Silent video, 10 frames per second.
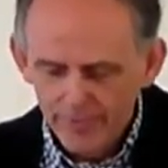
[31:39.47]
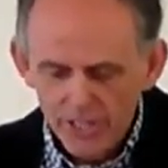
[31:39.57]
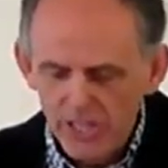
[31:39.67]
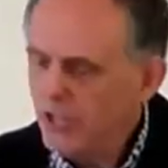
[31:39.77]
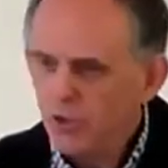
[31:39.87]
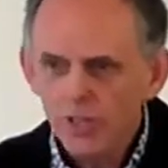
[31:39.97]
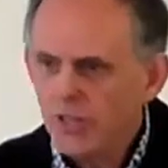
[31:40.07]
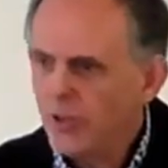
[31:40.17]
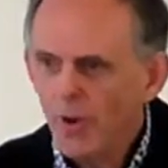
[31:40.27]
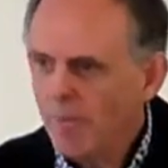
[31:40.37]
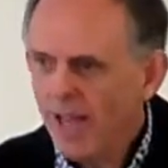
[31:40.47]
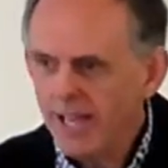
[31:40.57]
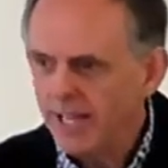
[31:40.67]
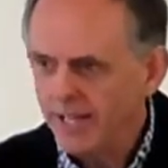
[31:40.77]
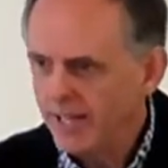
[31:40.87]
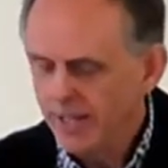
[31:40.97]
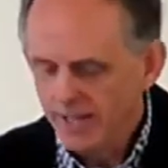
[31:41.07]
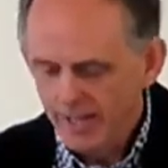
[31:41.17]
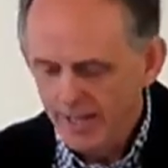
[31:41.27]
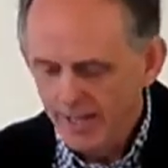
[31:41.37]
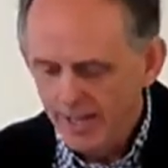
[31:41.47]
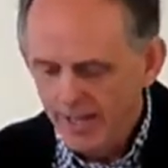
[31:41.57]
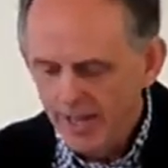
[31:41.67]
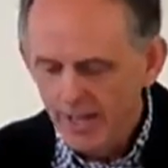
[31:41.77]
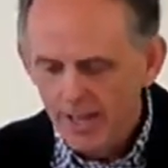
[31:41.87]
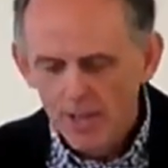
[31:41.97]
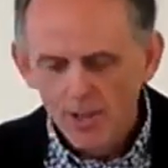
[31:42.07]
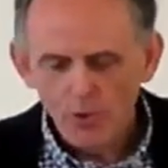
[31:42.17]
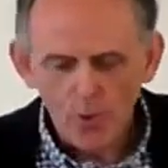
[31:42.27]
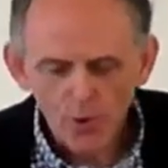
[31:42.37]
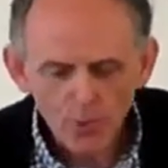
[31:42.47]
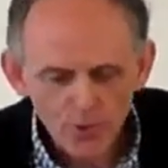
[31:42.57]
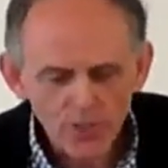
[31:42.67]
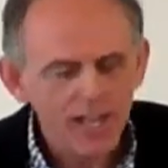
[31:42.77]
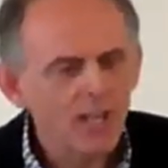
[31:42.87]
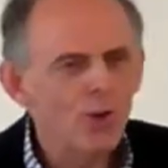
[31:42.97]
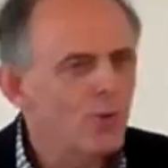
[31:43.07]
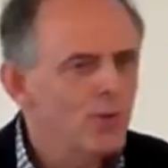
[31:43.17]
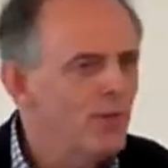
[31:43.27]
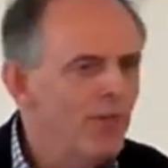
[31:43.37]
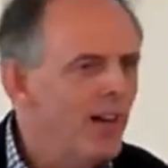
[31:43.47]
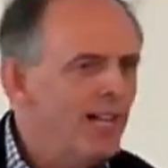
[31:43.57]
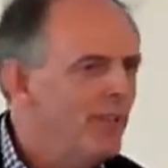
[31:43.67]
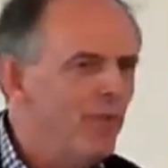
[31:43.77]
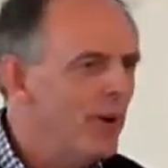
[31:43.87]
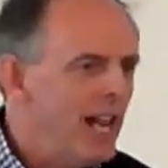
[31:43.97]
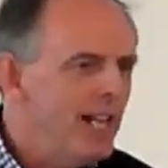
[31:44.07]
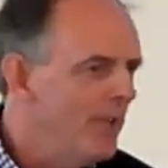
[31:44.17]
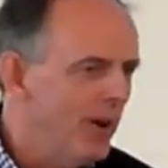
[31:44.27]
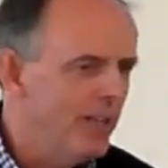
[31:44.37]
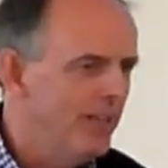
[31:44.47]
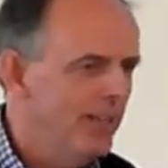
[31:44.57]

The teaching is not mine, nor was I crucified for anyone.